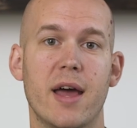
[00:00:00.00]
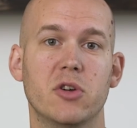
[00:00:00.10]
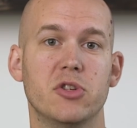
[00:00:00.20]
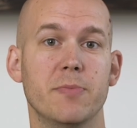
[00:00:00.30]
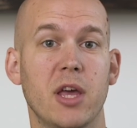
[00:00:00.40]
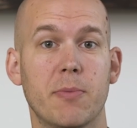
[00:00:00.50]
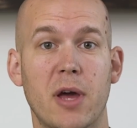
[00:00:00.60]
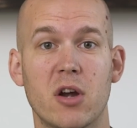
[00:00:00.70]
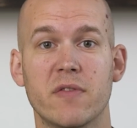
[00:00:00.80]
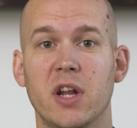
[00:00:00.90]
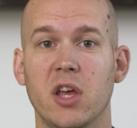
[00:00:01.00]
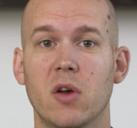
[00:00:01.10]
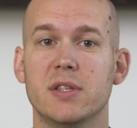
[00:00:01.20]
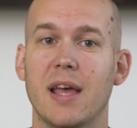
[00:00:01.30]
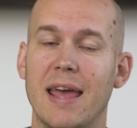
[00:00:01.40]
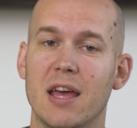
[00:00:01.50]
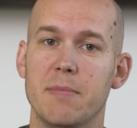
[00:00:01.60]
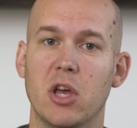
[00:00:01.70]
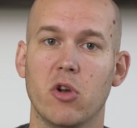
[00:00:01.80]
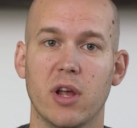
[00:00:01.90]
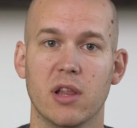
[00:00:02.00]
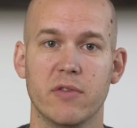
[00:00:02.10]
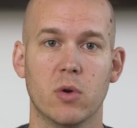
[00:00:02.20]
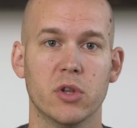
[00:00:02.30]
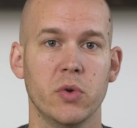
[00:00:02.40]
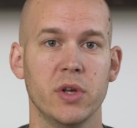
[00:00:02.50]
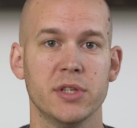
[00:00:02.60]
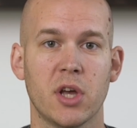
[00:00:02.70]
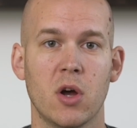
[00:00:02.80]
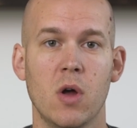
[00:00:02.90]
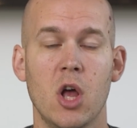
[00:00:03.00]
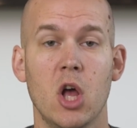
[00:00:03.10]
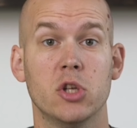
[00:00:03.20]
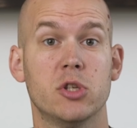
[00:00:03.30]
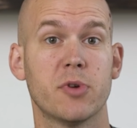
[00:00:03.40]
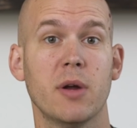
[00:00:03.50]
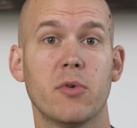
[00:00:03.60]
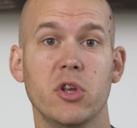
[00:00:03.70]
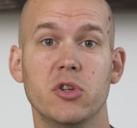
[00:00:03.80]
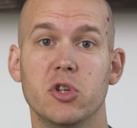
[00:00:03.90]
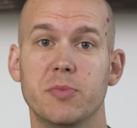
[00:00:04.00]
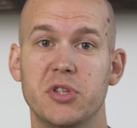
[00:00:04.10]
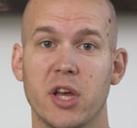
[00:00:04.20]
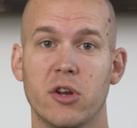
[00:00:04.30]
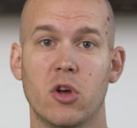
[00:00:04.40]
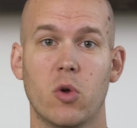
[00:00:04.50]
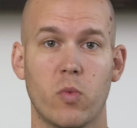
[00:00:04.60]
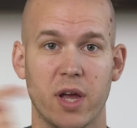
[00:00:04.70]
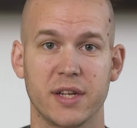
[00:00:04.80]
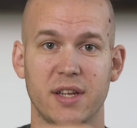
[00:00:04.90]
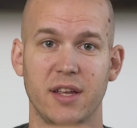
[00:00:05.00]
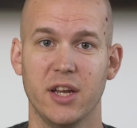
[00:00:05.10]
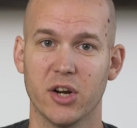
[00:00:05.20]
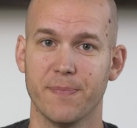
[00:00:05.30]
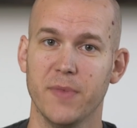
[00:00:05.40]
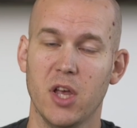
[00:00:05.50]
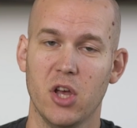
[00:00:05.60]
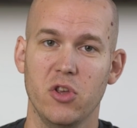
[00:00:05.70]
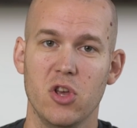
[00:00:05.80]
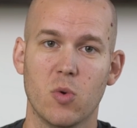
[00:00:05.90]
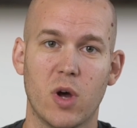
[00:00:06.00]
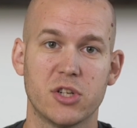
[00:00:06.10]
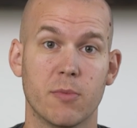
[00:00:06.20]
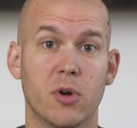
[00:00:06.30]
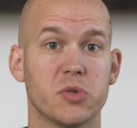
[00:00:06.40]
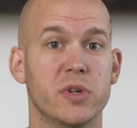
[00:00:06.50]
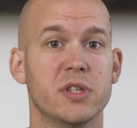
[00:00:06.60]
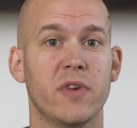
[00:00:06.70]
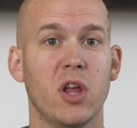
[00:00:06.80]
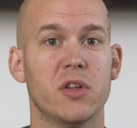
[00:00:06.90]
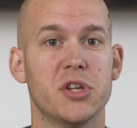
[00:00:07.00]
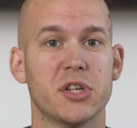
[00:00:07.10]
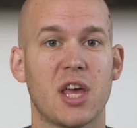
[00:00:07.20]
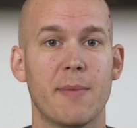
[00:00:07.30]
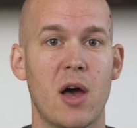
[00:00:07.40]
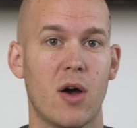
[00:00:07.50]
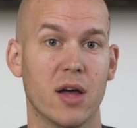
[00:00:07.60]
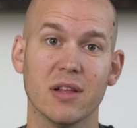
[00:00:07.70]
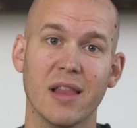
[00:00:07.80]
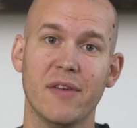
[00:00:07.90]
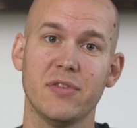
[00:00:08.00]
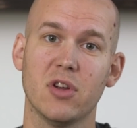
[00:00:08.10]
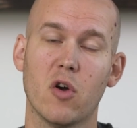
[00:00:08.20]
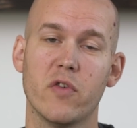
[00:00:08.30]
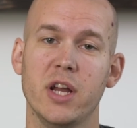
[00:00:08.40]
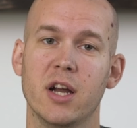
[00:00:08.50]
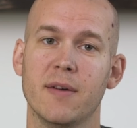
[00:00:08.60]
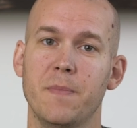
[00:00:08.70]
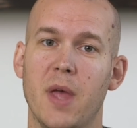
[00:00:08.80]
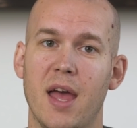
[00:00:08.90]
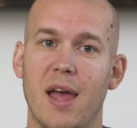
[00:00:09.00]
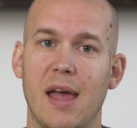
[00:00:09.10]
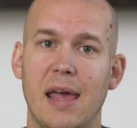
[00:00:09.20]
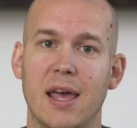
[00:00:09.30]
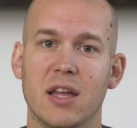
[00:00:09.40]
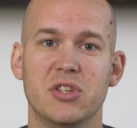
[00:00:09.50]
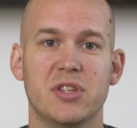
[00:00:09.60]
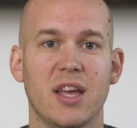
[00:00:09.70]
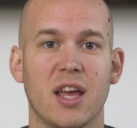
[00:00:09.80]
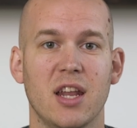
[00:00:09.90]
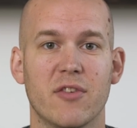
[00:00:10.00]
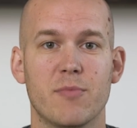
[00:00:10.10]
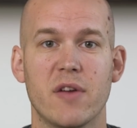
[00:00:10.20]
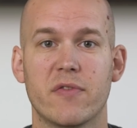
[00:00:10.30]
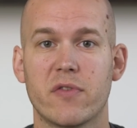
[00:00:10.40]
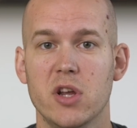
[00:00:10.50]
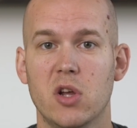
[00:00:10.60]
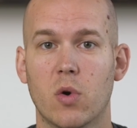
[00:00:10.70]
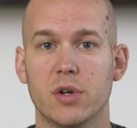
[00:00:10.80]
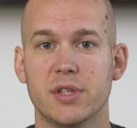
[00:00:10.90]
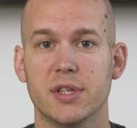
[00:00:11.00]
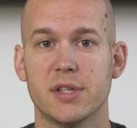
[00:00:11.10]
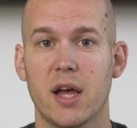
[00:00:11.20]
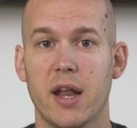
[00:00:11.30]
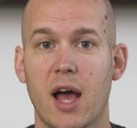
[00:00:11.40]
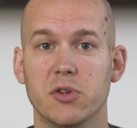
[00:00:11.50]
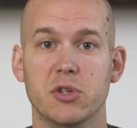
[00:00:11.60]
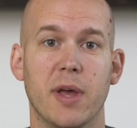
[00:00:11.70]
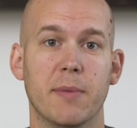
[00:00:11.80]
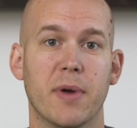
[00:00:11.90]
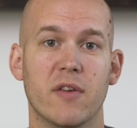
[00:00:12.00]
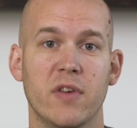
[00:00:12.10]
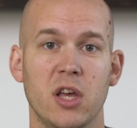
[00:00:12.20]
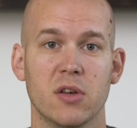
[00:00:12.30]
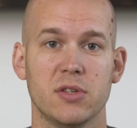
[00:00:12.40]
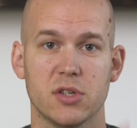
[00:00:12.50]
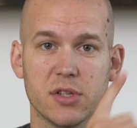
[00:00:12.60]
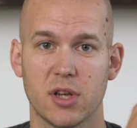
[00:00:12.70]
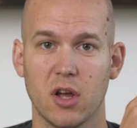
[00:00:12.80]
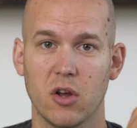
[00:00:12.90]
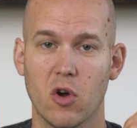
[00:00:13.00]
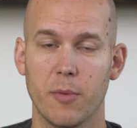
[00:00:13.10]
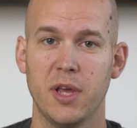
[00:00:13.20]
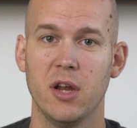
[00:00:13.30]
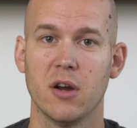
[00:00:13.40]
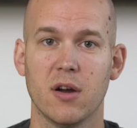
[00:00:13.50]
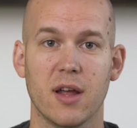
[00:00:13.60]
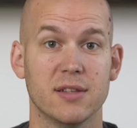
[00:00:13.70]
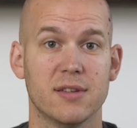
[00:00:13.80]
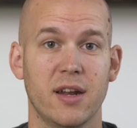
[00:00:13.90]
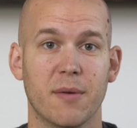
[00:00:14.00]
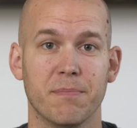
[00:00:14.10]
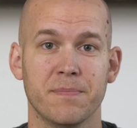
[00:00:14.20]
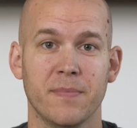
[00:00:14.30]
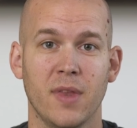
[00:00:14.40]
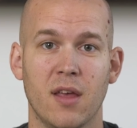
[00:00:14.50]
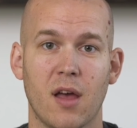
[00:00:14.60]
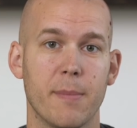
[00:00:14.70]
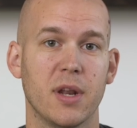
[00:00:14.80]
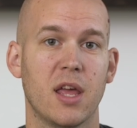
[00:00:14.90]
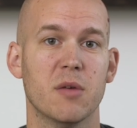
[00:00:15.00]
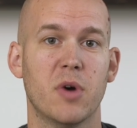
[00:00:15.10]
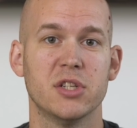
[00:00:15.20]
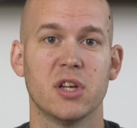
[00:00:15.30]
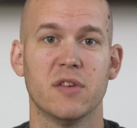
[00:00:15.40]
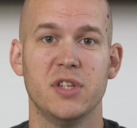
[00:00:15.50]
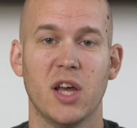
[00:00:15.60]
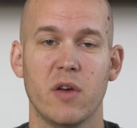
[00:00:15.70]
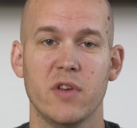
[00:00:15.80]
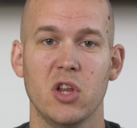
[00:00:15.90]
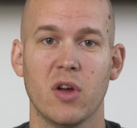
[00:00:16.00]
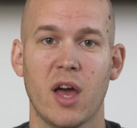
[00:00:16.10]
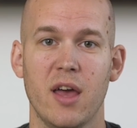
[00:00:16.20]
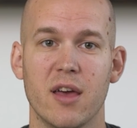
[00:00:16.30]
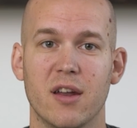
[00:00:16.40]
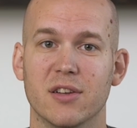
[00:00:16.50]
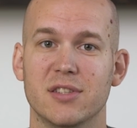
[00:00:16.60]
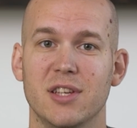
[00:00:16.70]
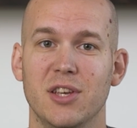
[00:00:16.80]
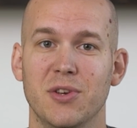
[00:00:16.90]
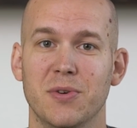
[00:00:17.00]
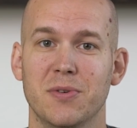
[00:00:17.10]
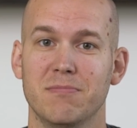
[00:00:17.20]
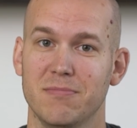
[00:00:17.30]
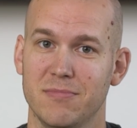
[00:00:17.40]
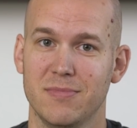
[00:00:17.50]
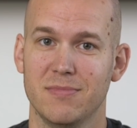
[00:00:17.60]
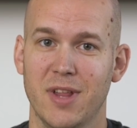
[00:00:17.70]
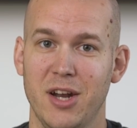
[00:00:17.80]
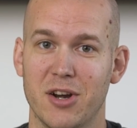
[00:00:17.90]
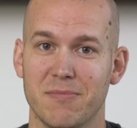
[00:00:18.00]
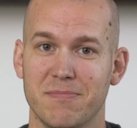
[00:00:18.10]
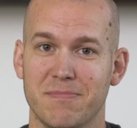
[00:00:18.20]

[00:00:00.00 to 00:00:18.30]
how to make better videos and make a great living while doing so, subscribe to our YouTube channel right here. You can watch our most recent video that just came out on the left over here. And to take any of my free courses on how to make better videos, just go up here and sign up. I've been Caleb Wojcik of DIY Video Guy, and I'll see you later.